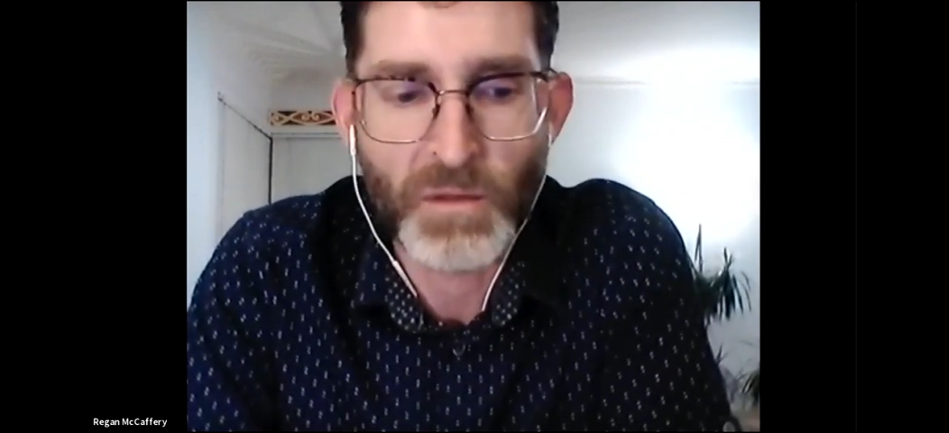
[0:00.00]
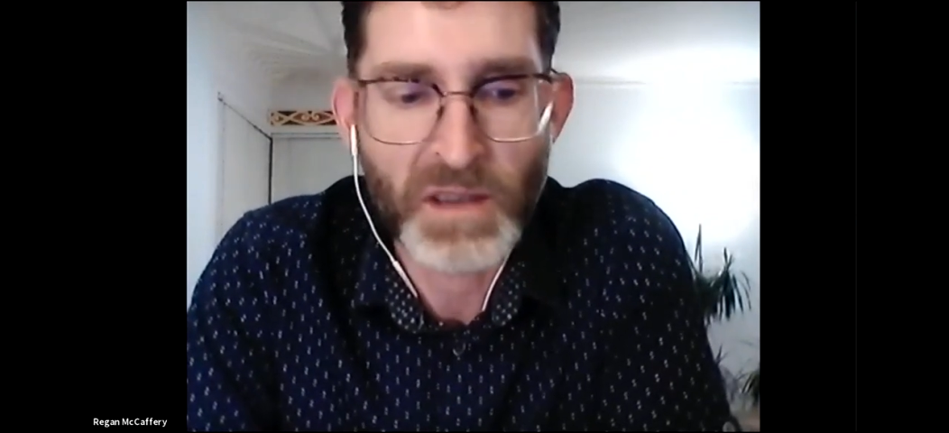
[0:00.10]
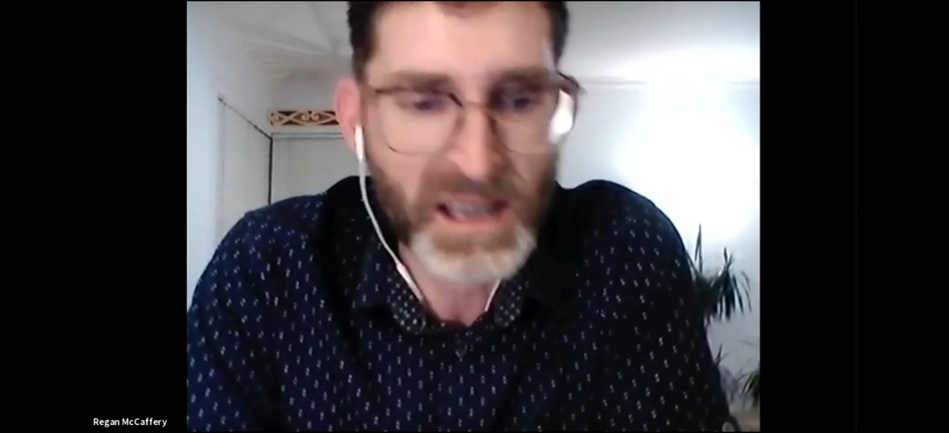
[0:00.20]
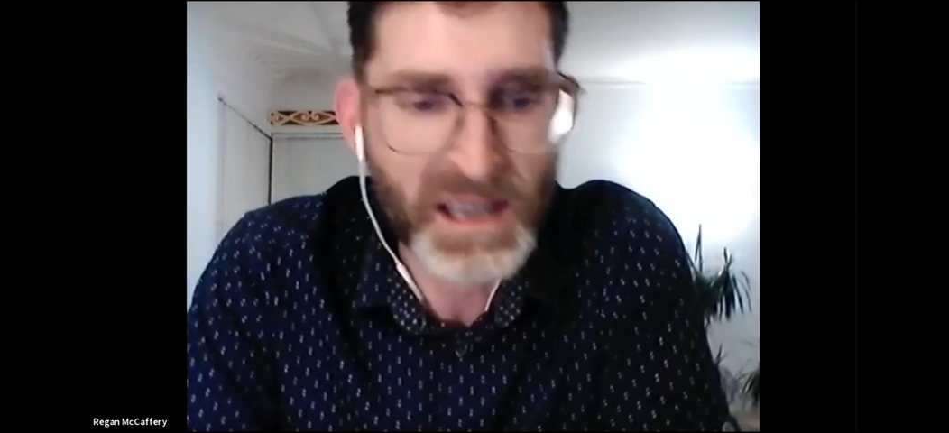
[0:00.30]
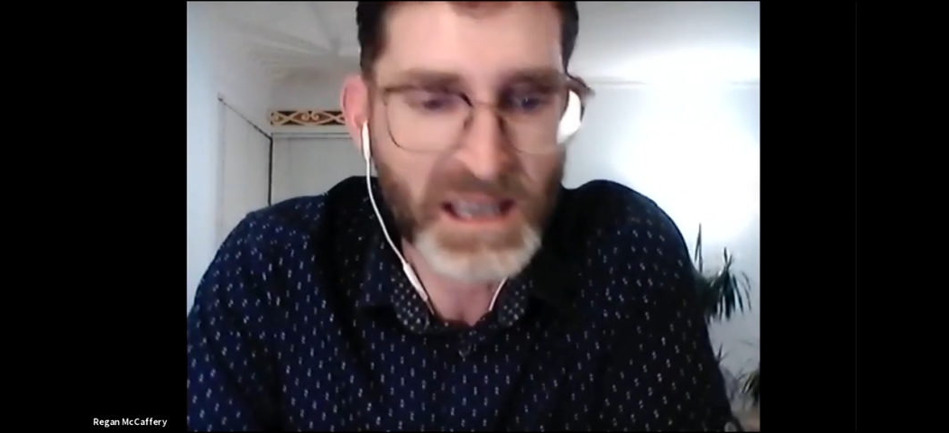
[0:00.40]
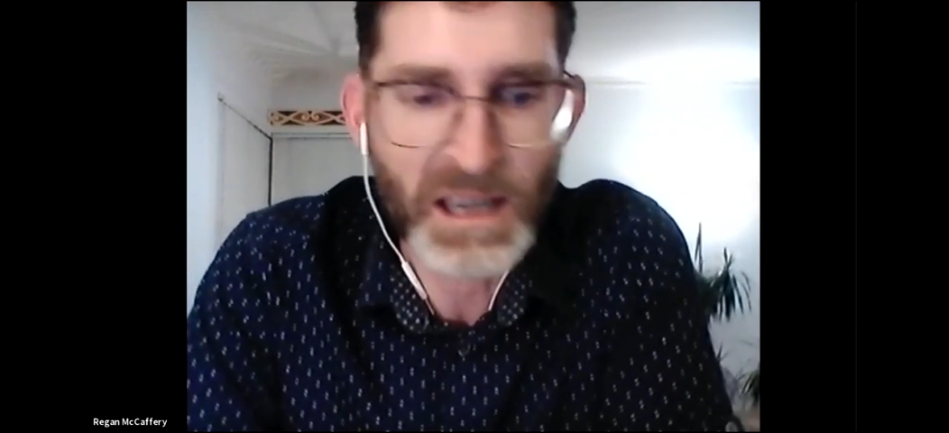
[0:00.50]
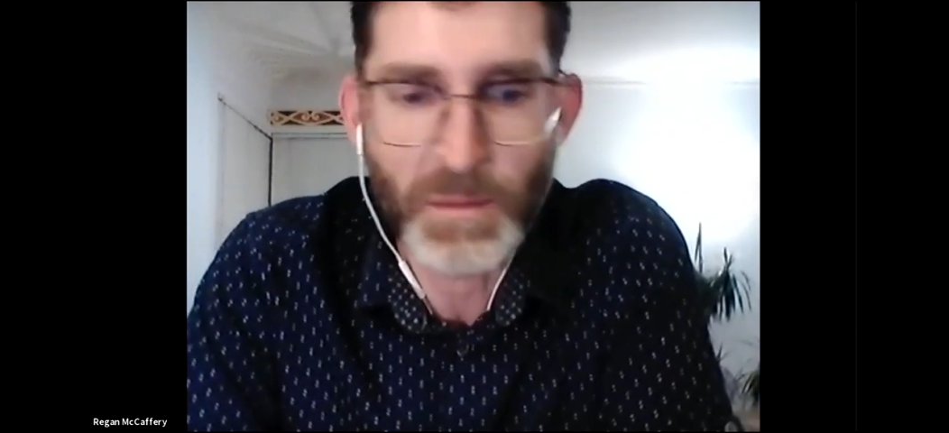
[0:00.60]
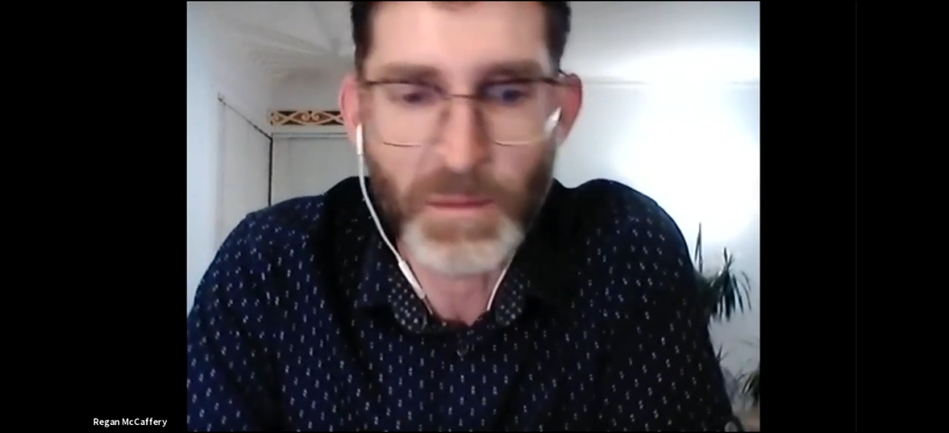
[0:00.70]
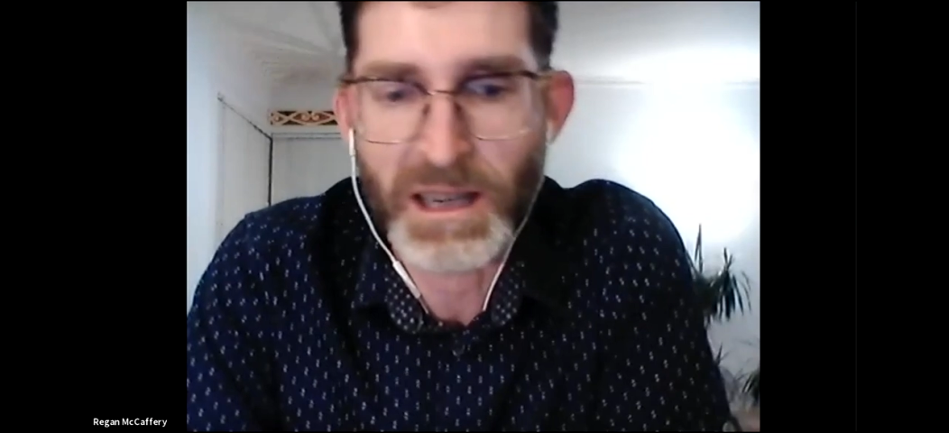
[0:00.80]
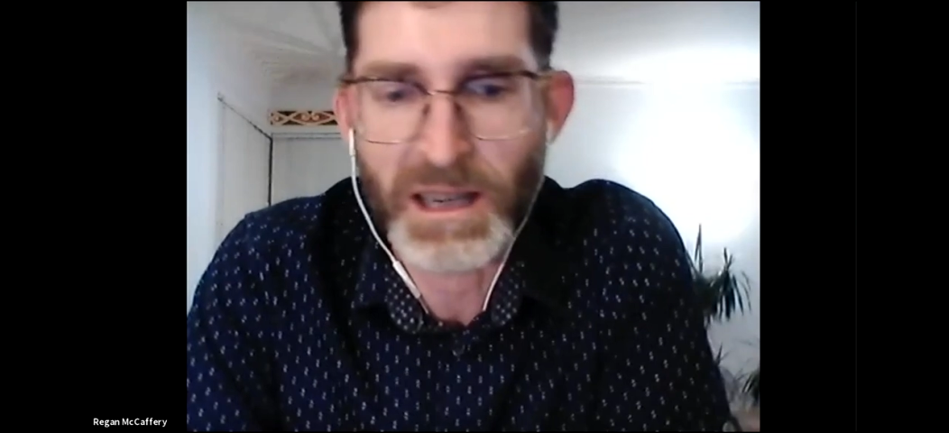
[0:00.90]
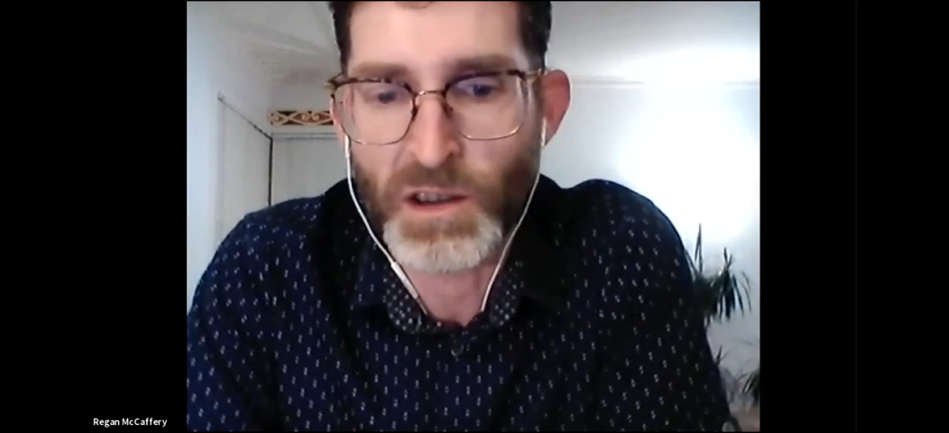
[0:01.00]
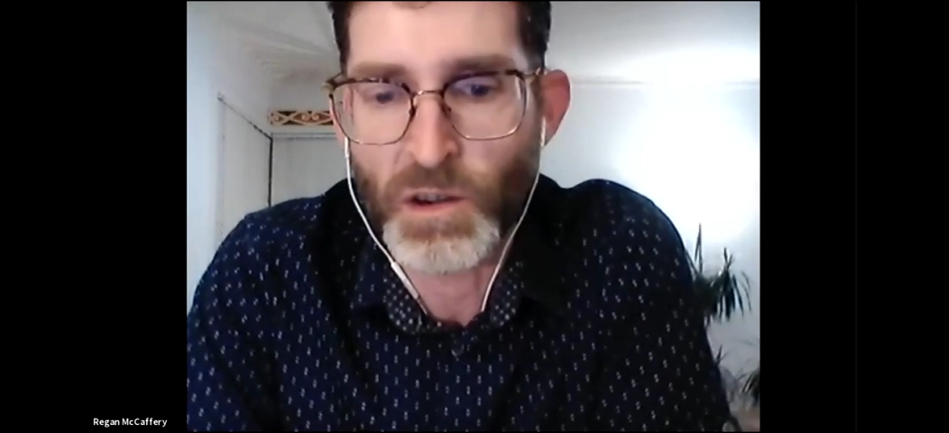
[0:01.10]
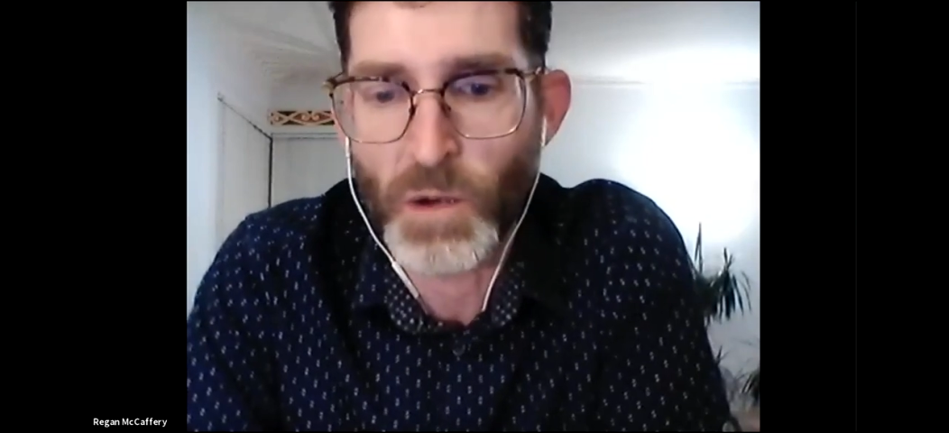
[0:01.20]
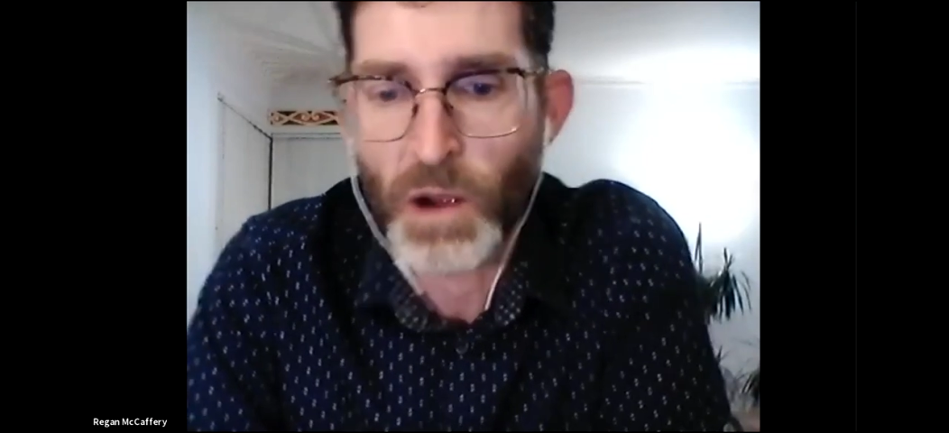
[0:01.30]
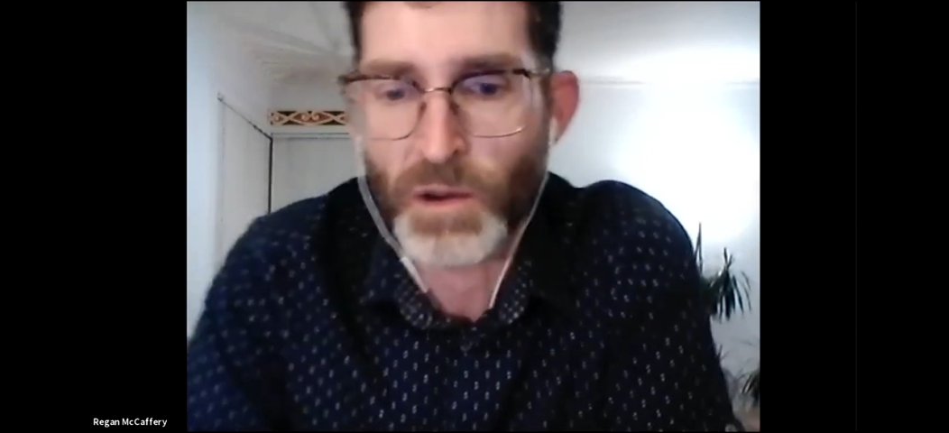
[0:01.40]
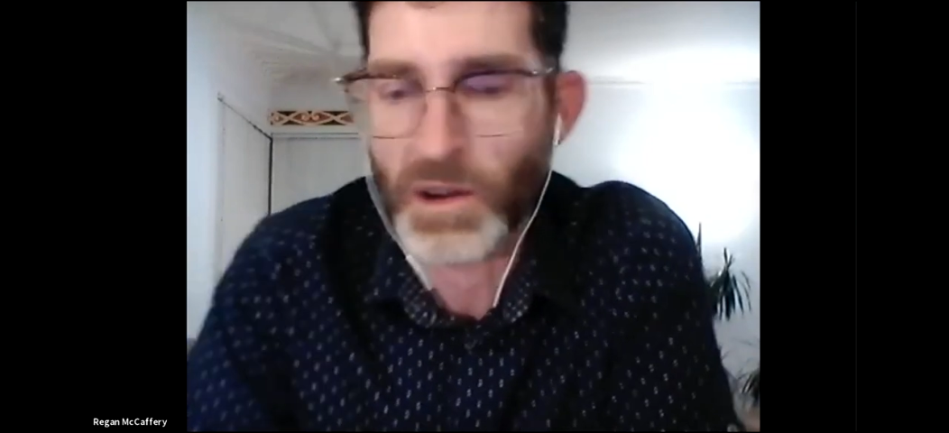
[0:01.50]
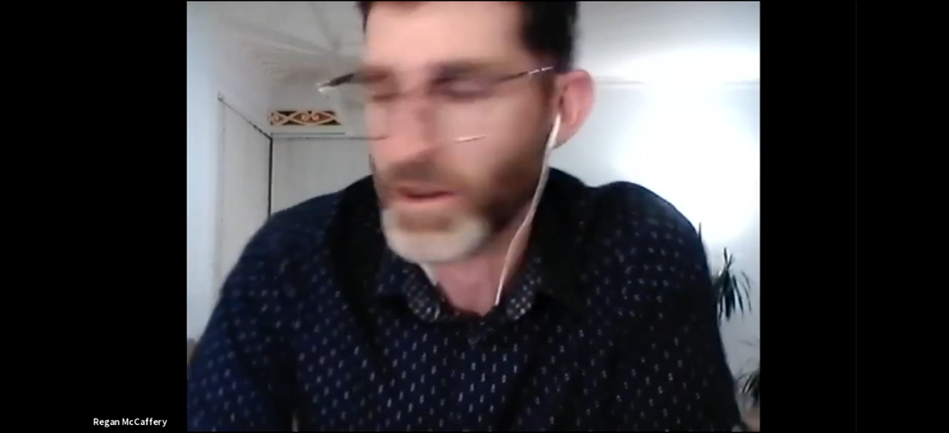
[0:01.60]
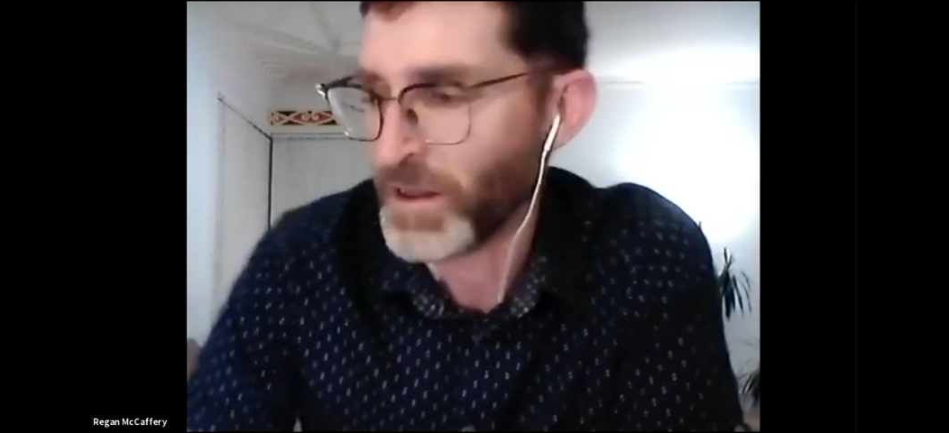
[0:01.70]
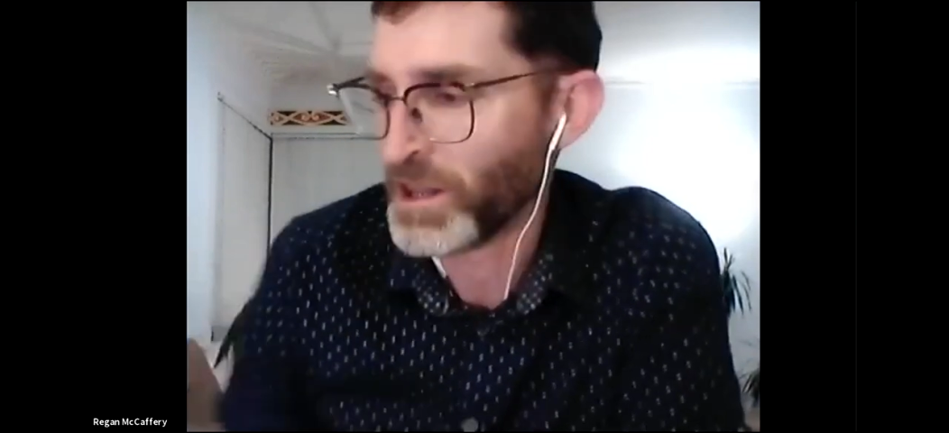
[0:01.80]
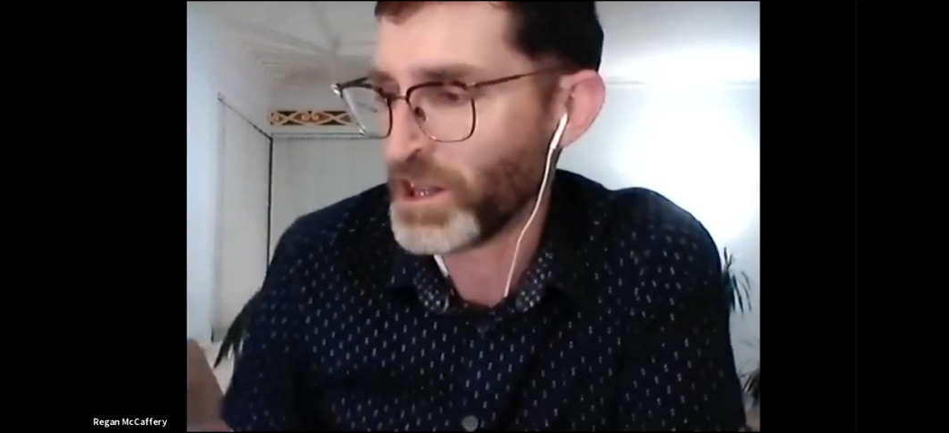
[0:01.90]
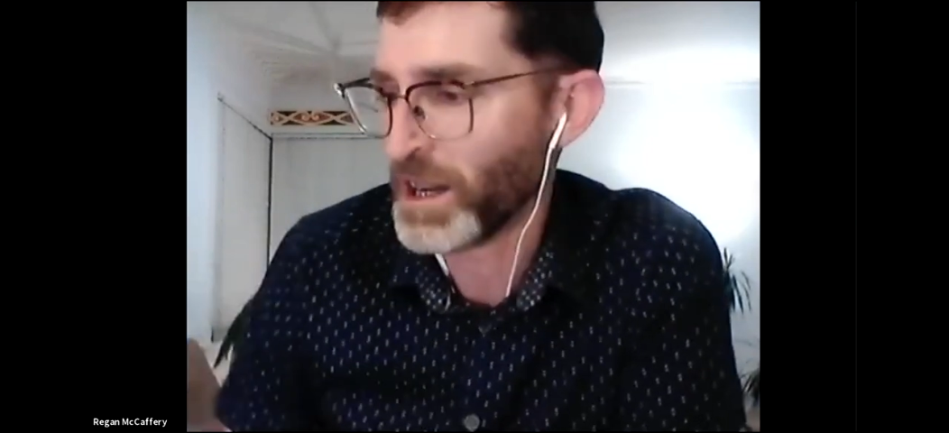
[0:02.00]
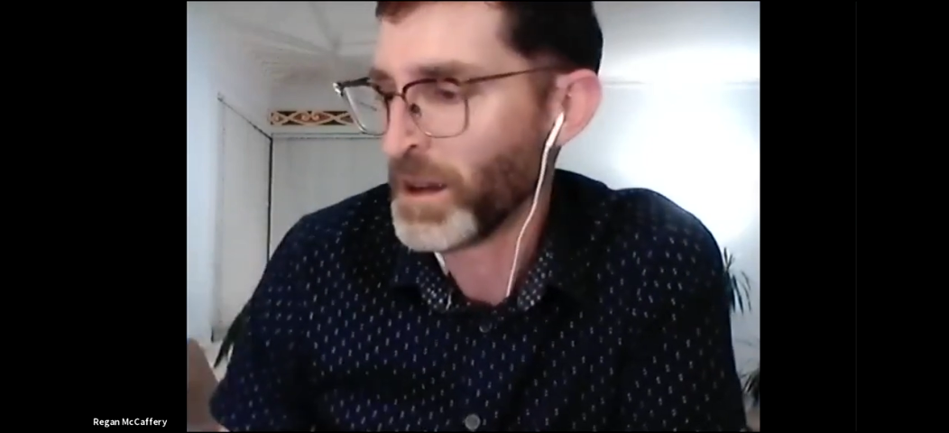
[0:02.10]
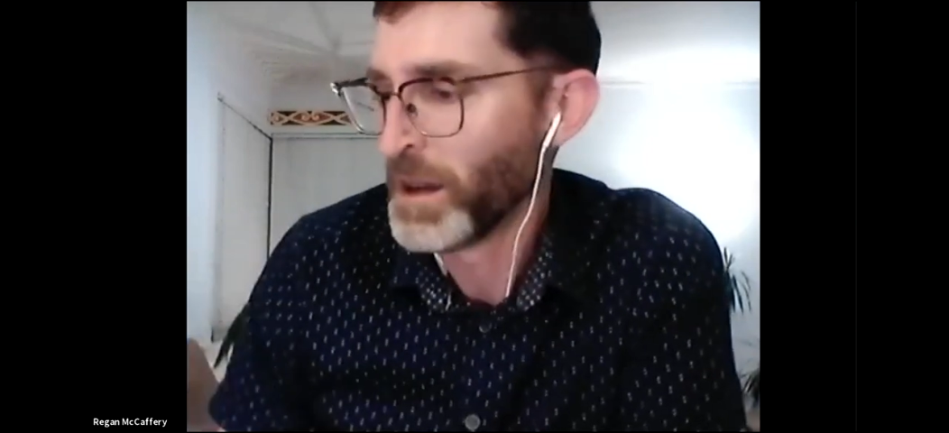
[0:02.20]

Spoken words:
60% new oak in this year.